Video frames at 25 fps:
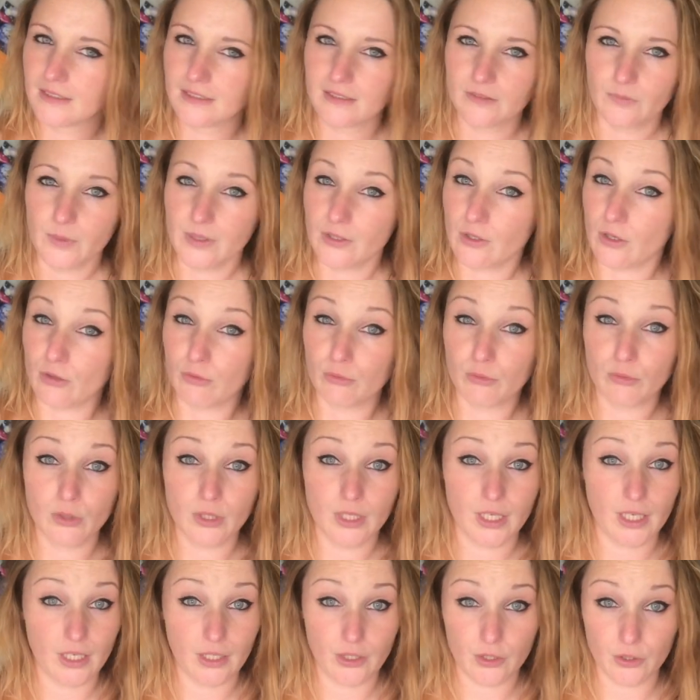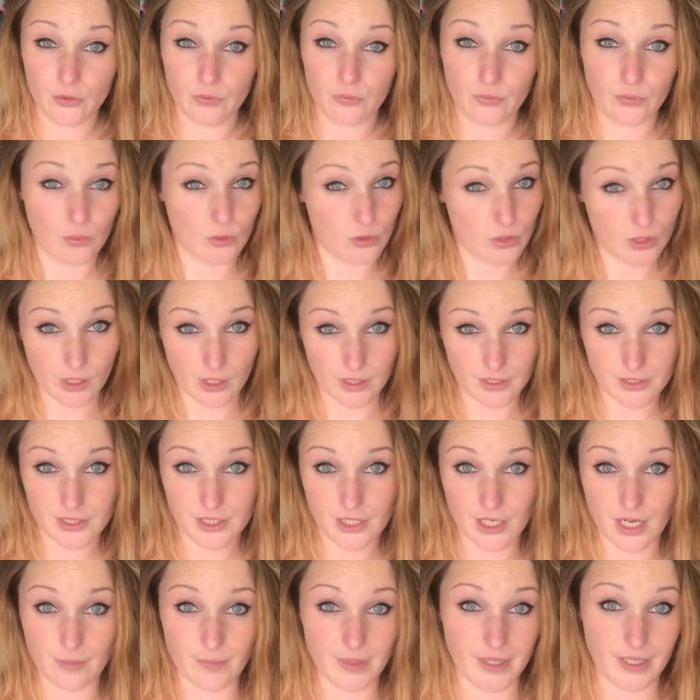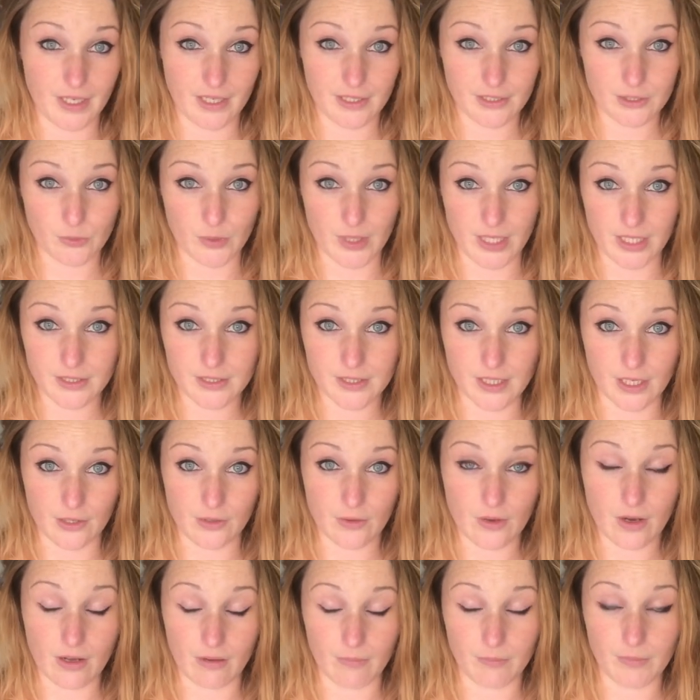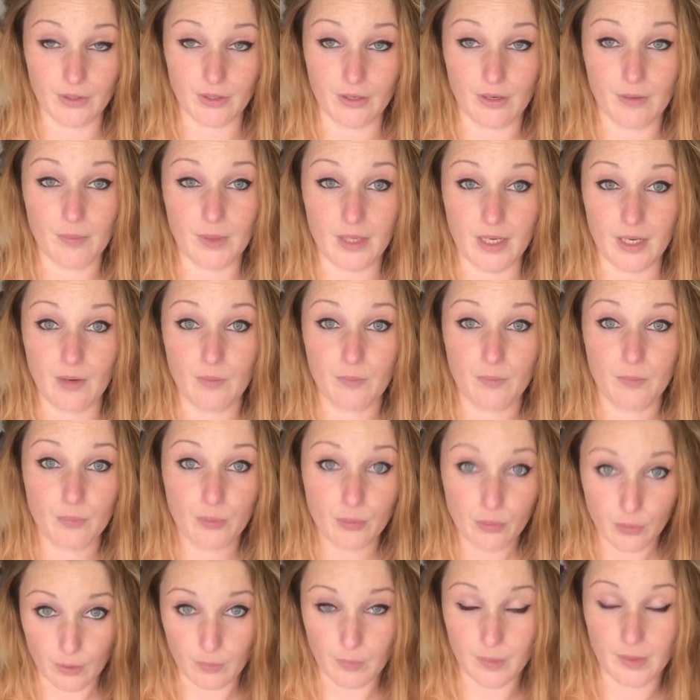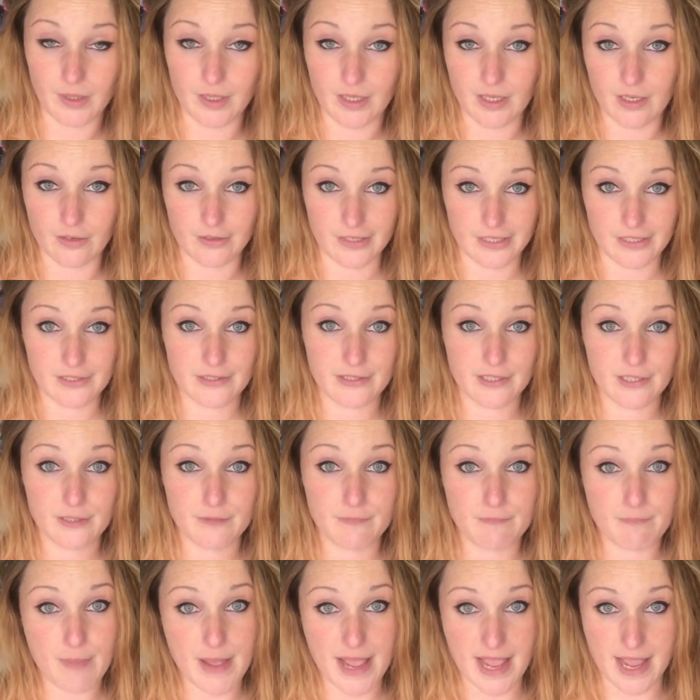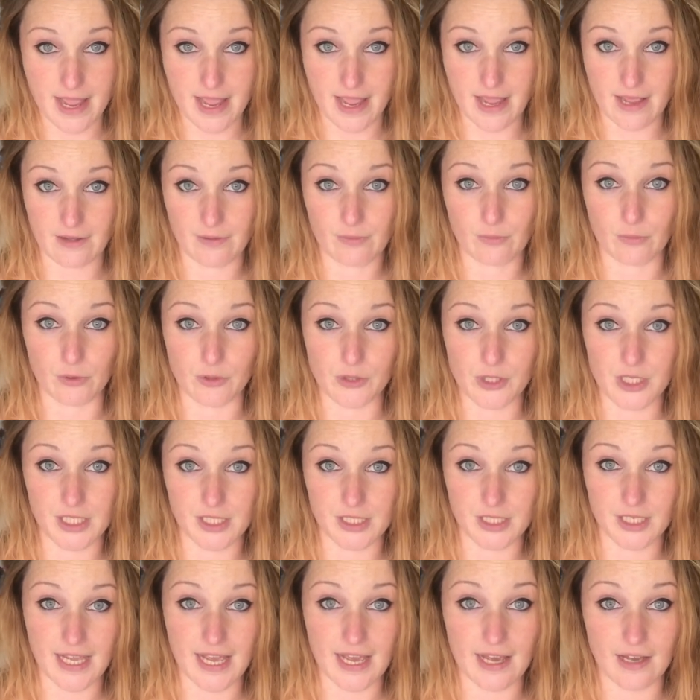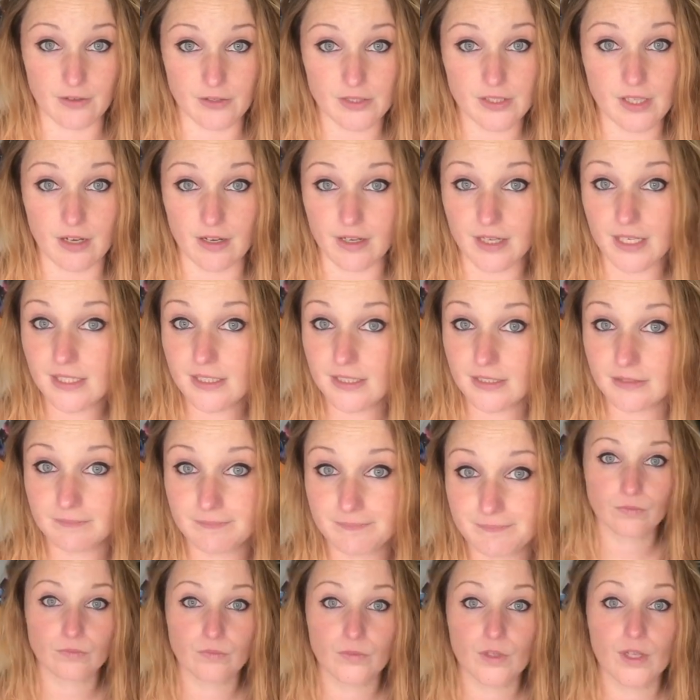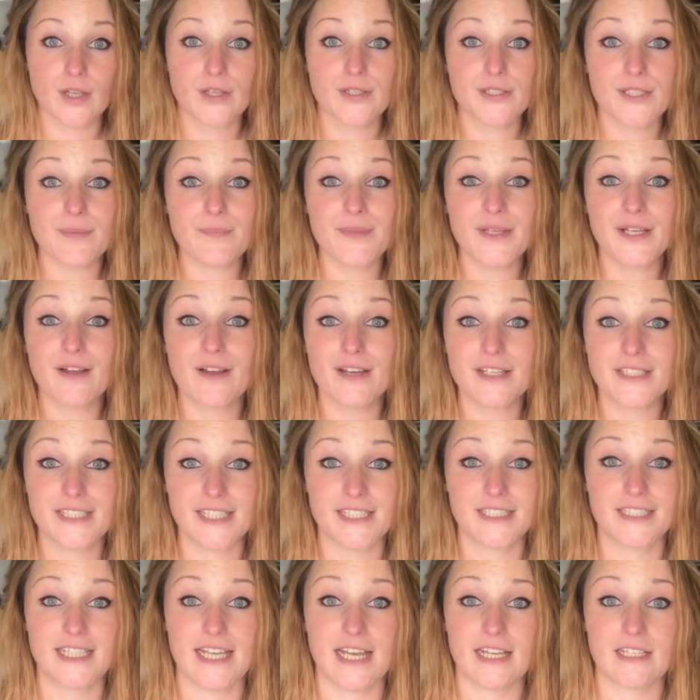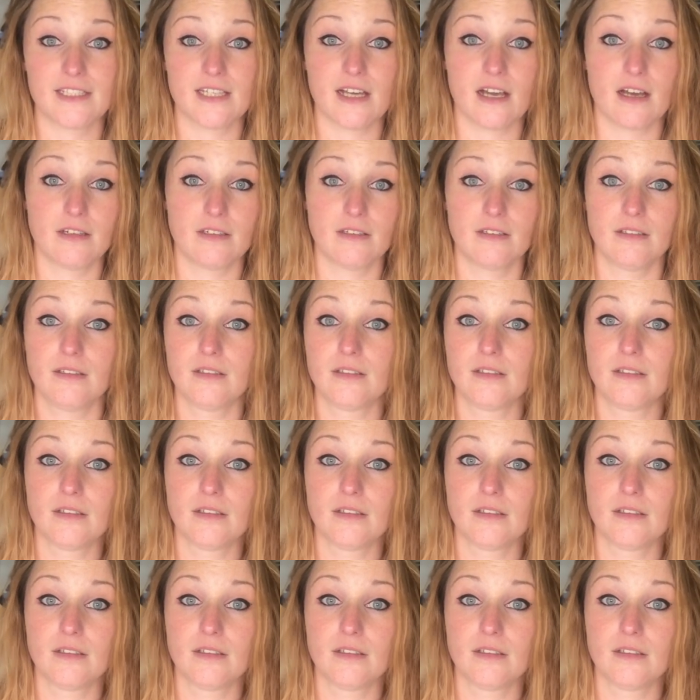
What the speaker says: We've got a really good forecast coming next week, so I'm going to be properly going spare wanting to get outside. Something I did get done